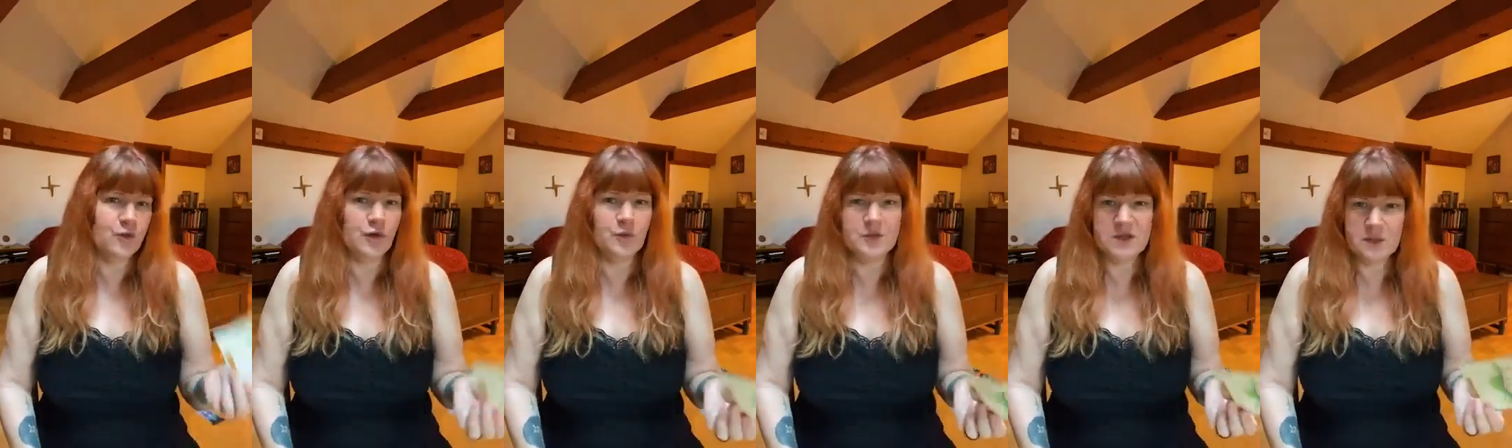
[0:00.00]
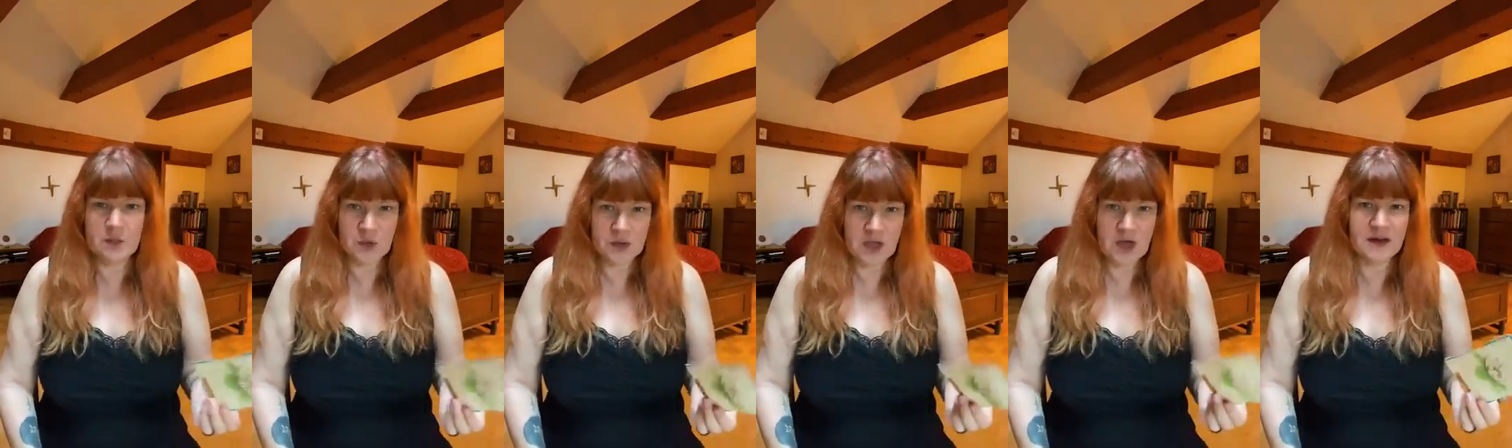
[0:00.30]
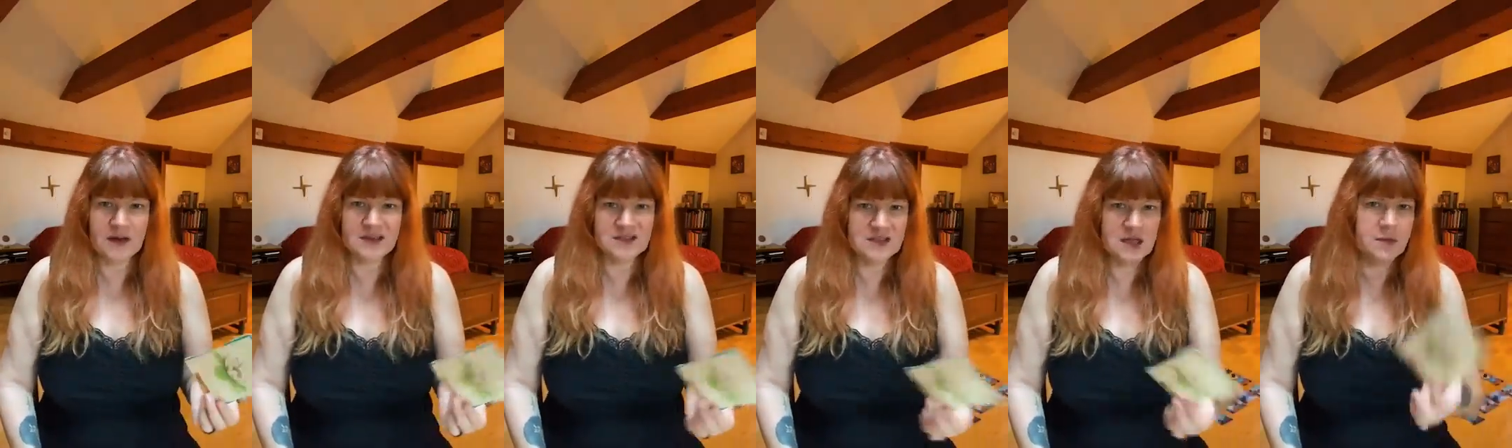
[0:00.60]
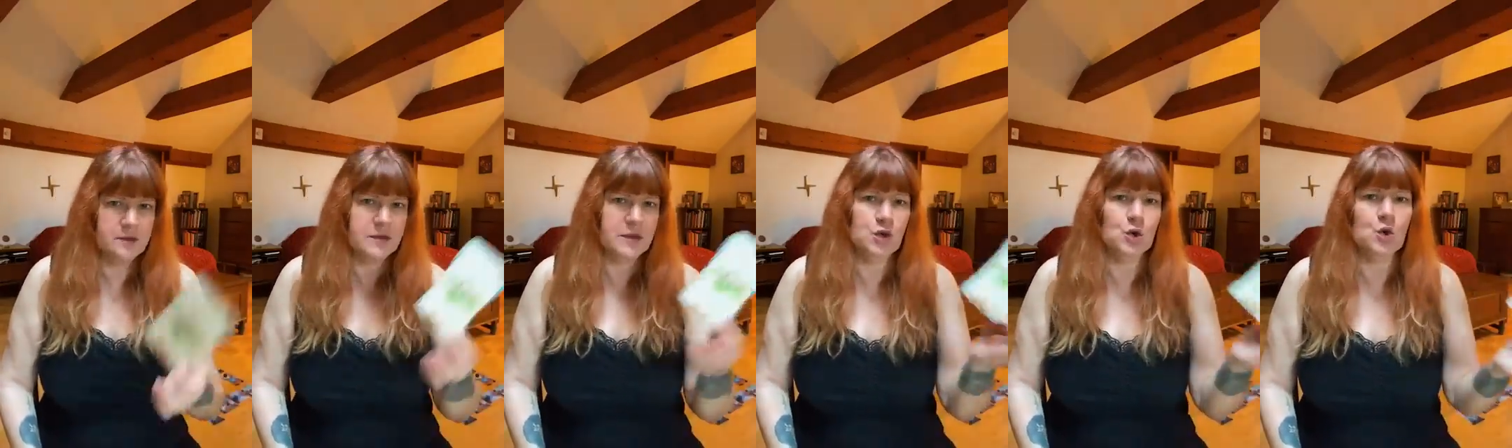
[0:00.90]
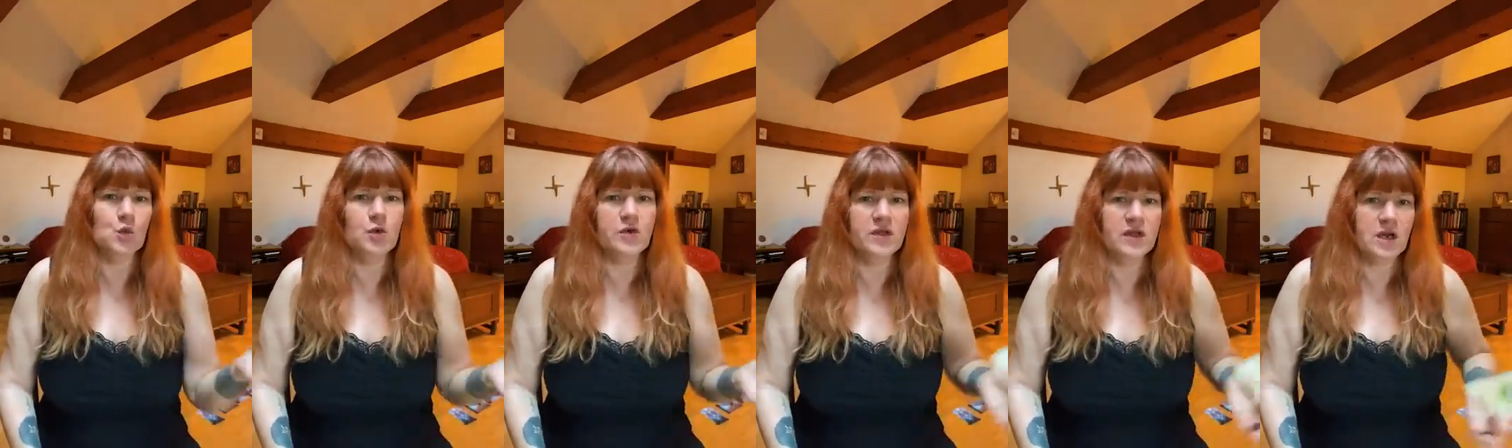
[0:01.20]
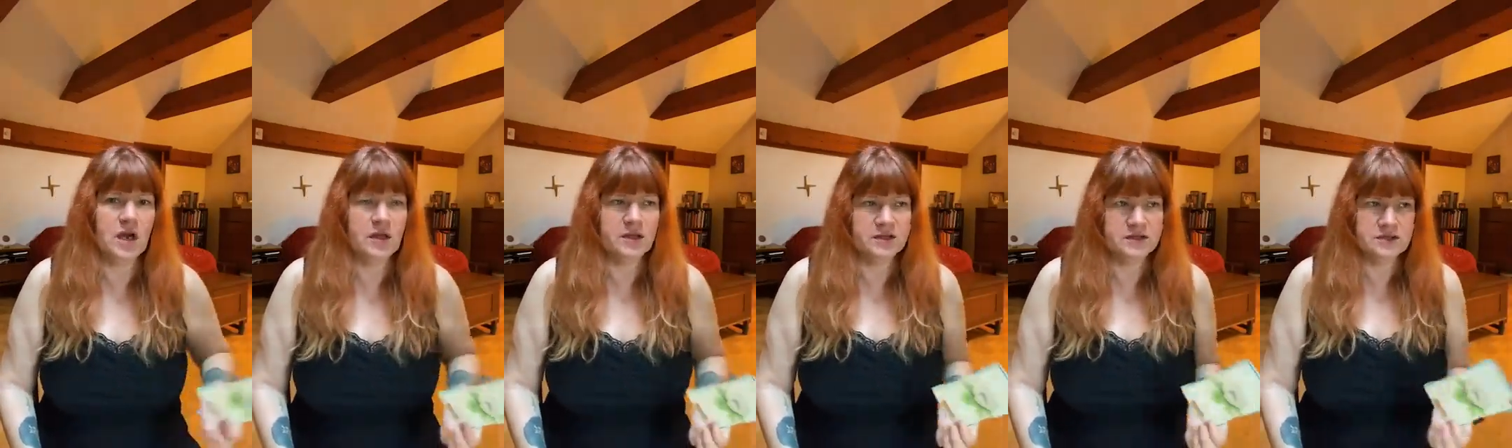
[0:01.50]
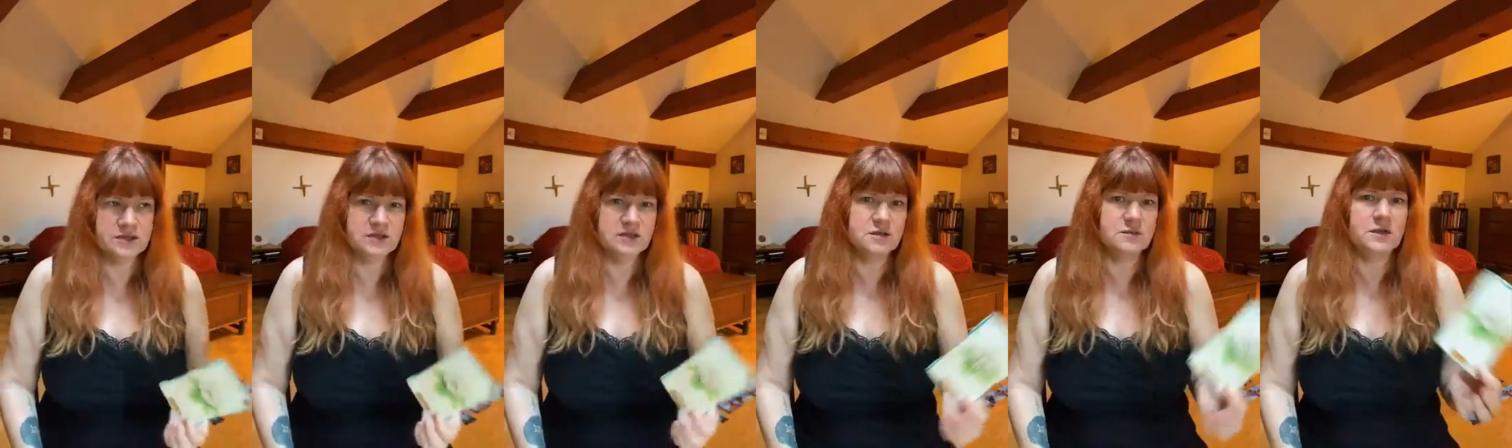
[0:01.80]
will people not accept me, or will they not
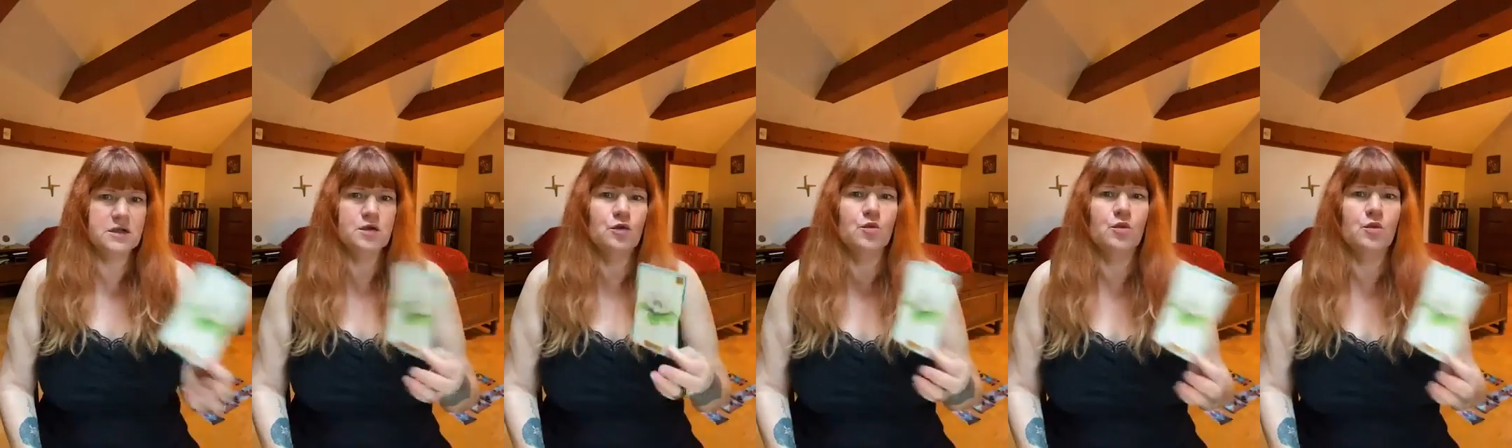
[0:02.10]
listen to me,